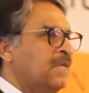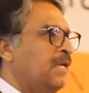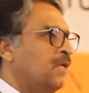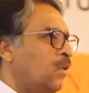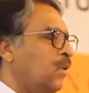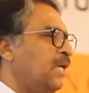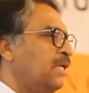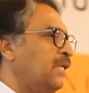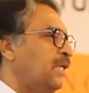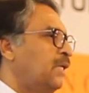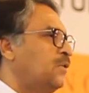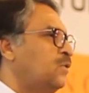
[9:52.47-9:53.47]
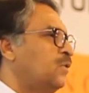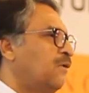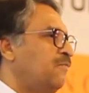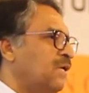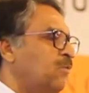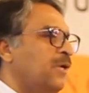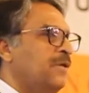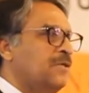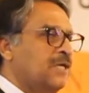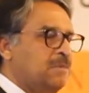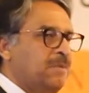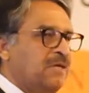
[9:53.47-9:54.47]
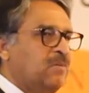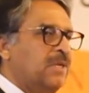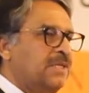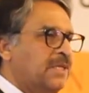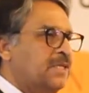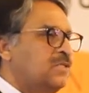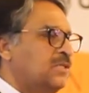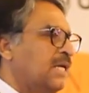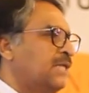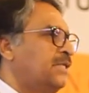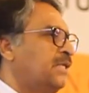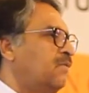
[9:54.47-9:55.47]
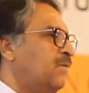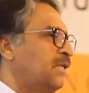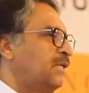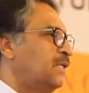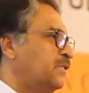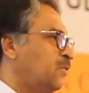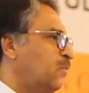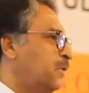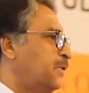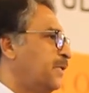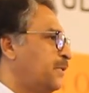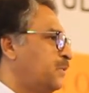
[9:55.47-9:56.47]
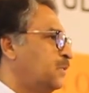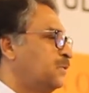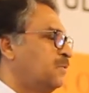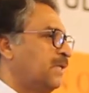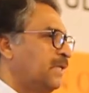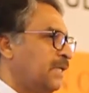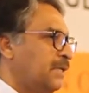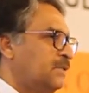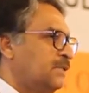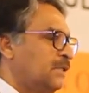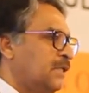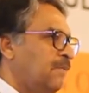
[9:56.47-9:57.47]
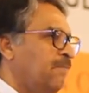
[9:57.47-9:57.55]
including the issue of Jammu and Kashmir, whether it's Siachen, whether it's the water issues, whether it's